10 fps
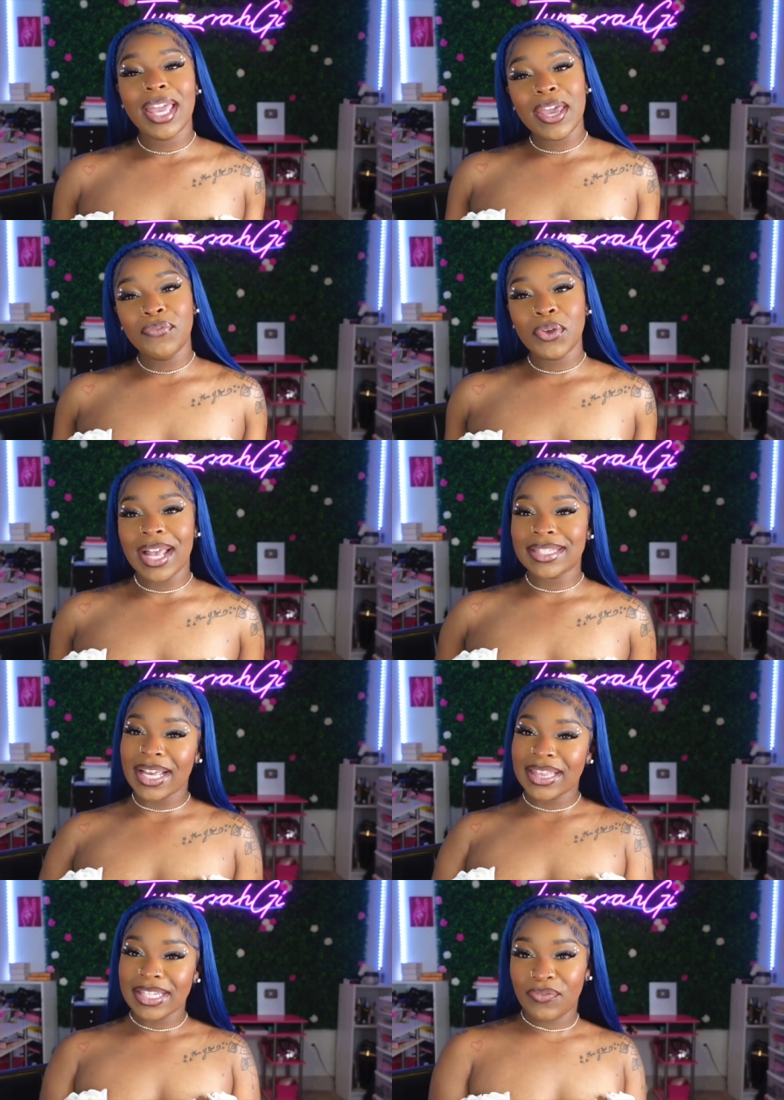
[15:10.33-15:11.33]
If you guys
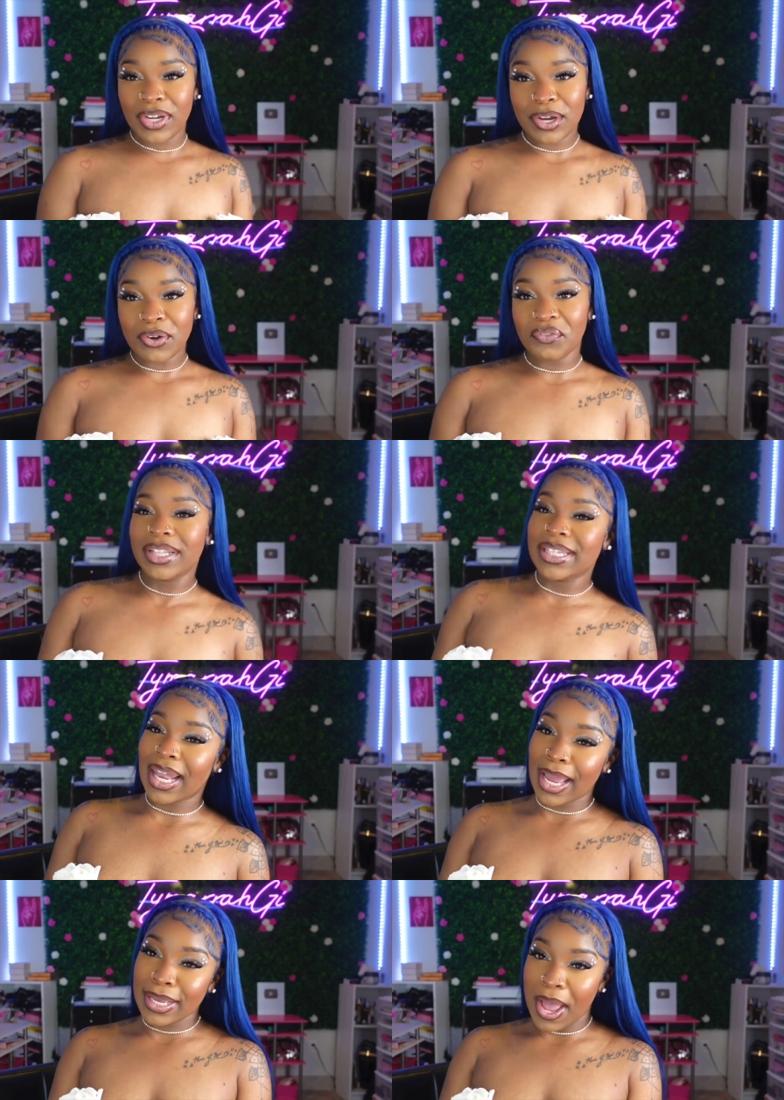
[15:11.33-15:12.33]
like this video, don't forget to
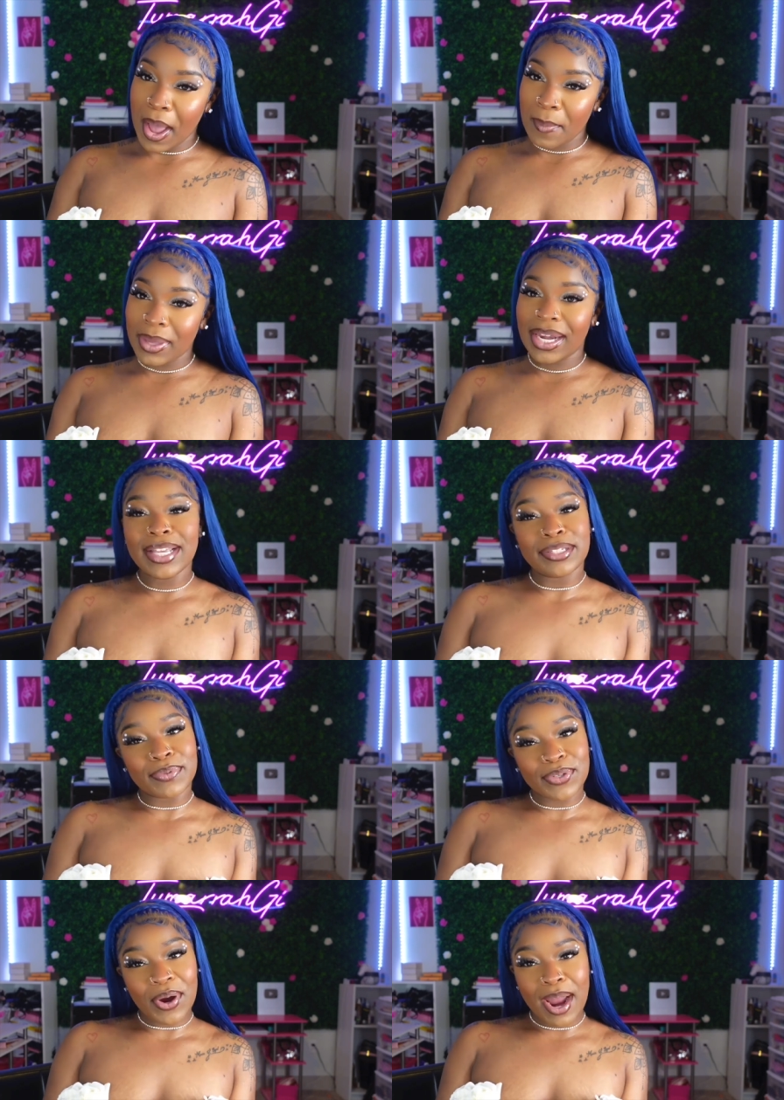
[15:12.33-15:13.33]
like, comment, and
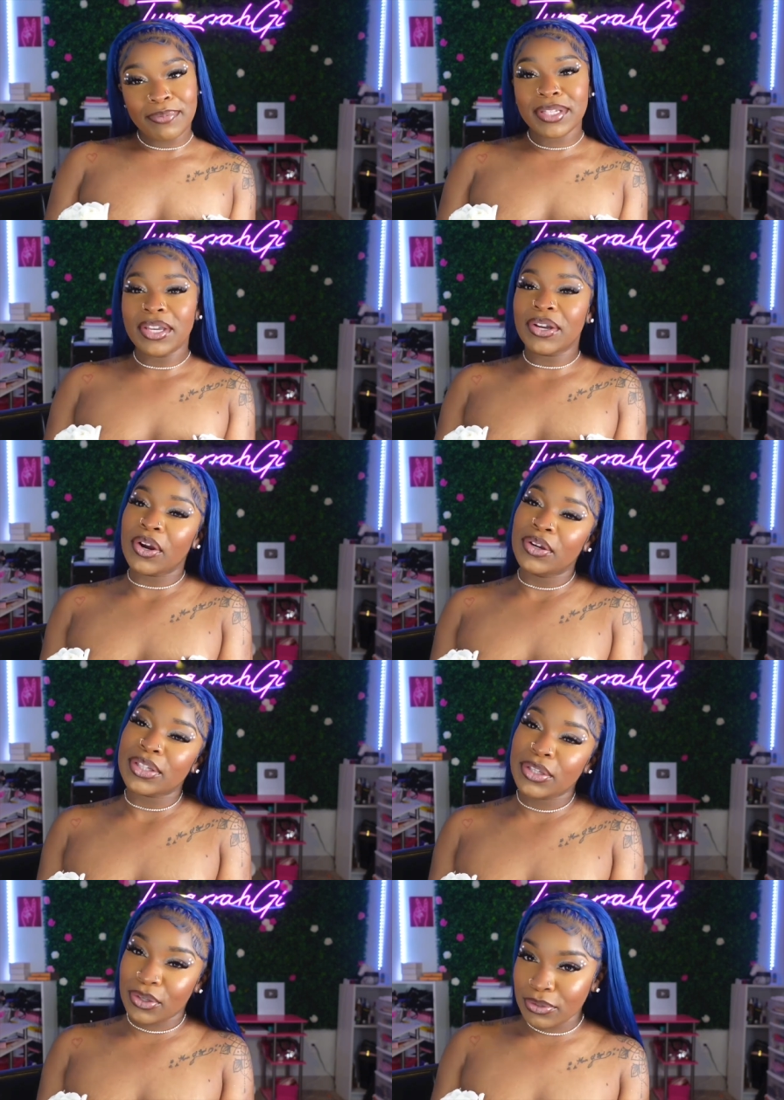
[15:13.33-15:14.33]
subscribe to your
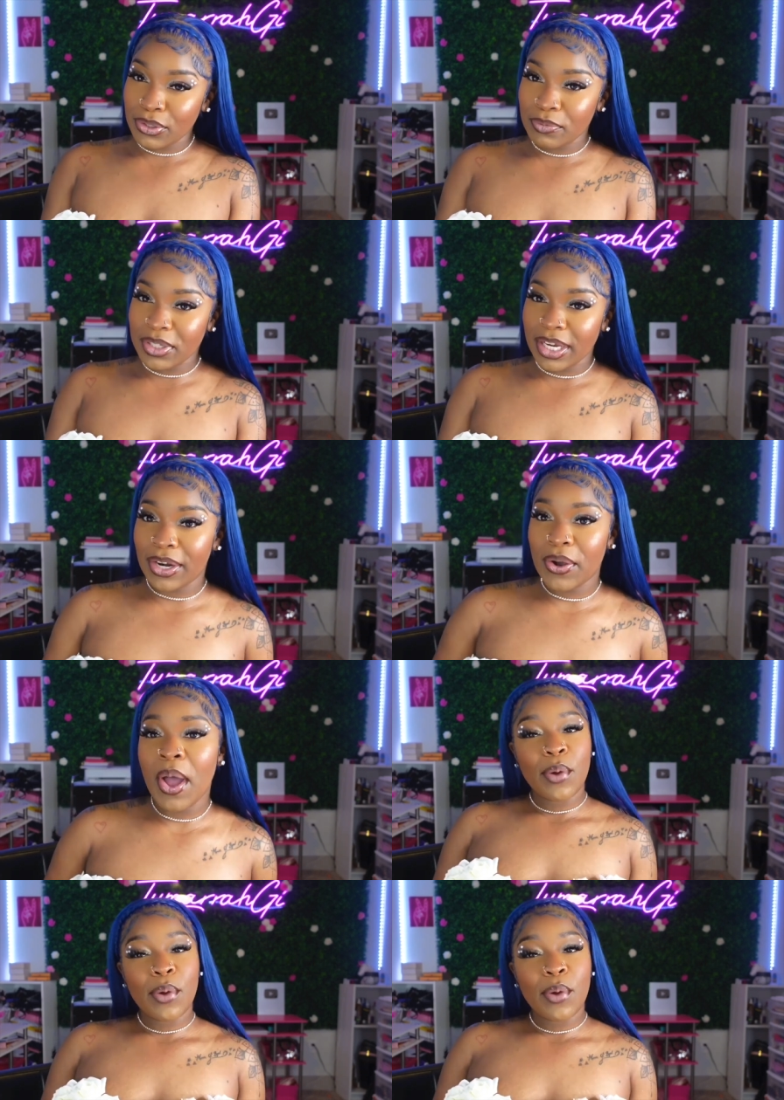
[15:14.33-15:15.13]
girl's YouTube channel.